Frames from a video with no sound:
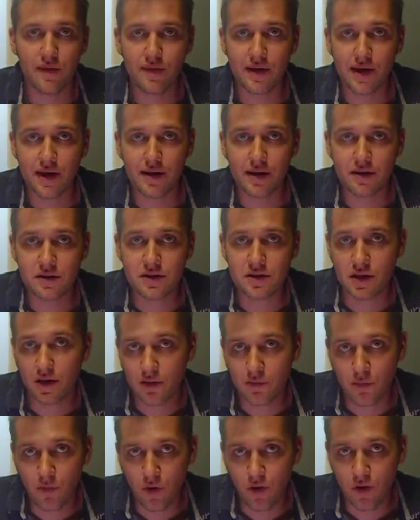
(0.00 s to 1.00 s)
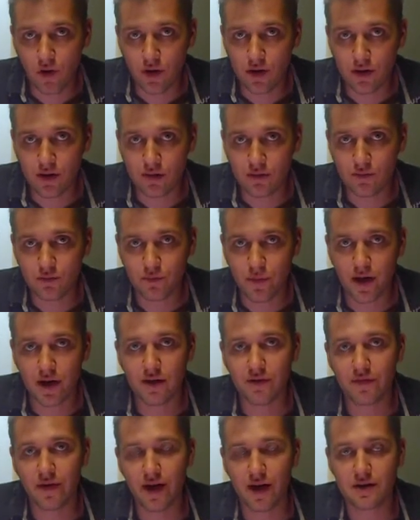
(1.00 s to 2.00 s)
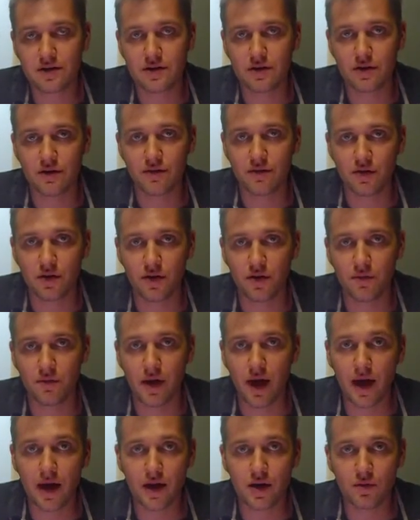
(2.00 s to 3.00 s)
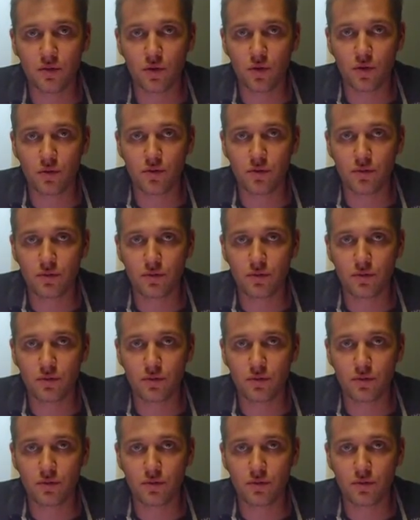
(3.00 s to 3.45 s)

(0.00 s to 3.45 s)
then some are manufactured from animal